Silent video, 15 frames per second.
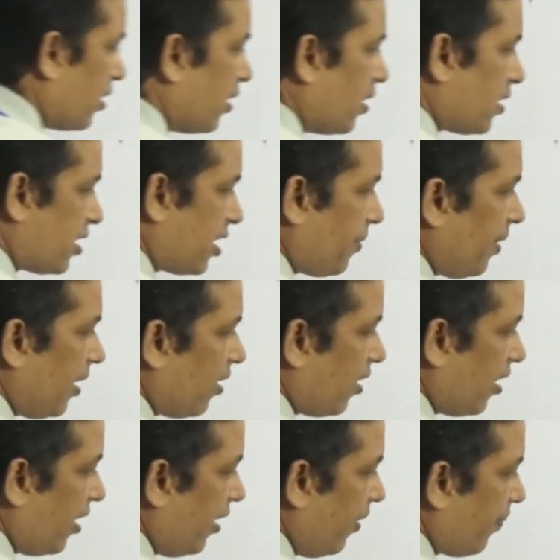
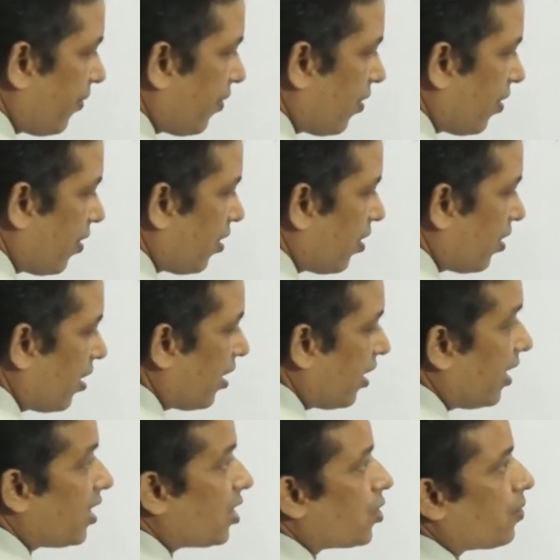Similarly,
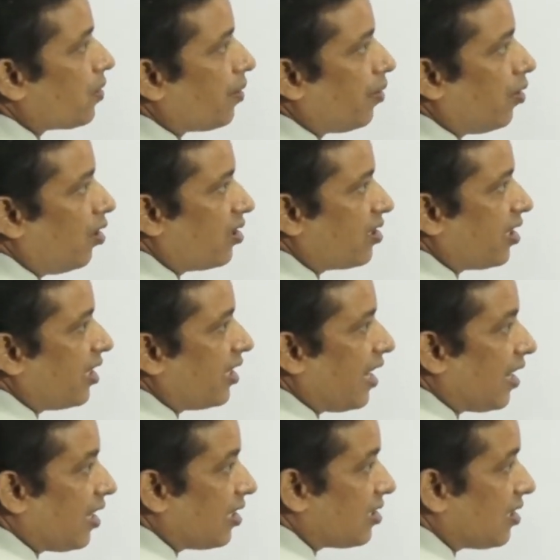next alternate
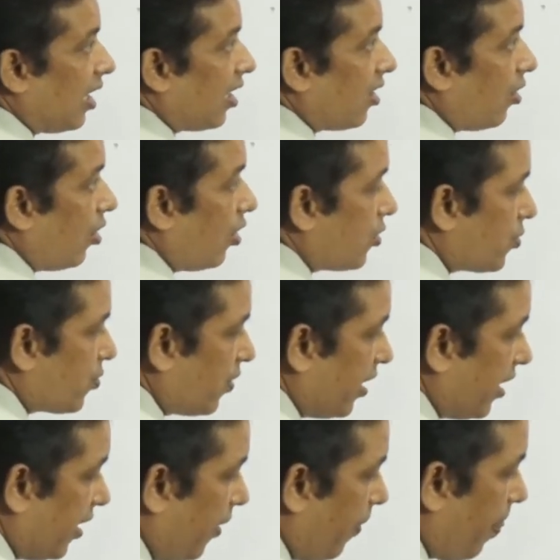angles are also
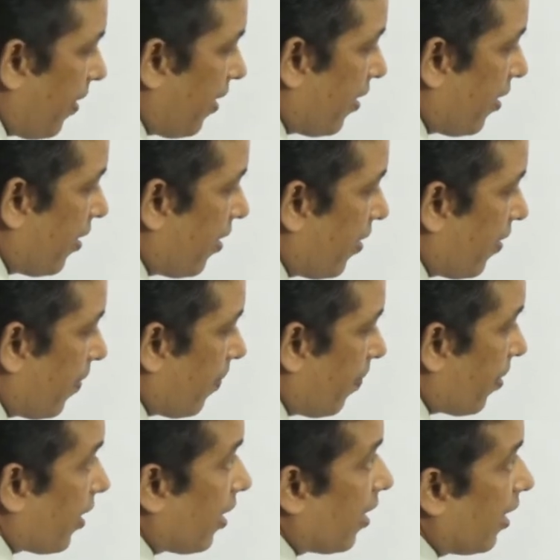there.
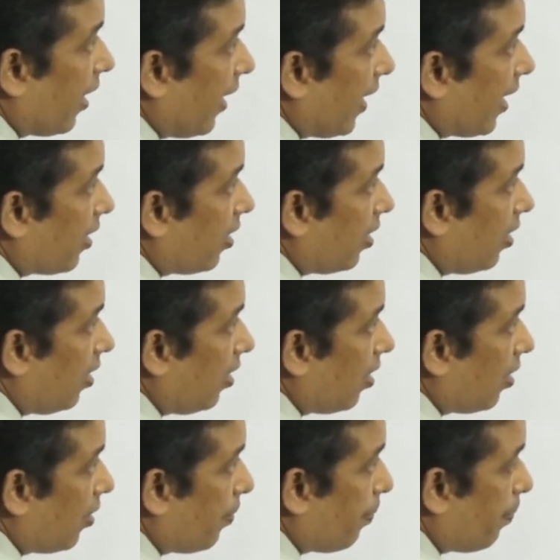Angle
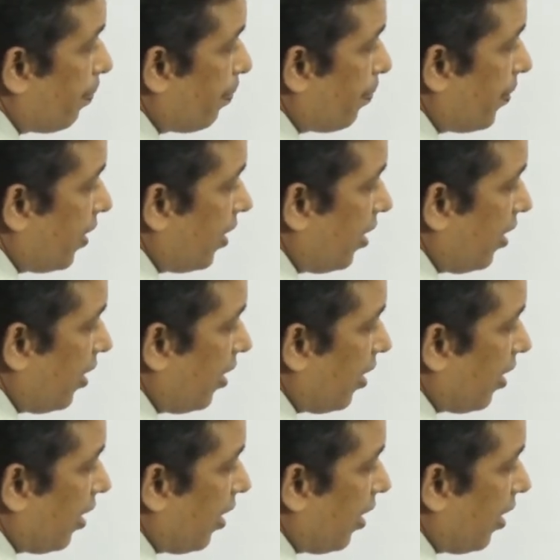PRQ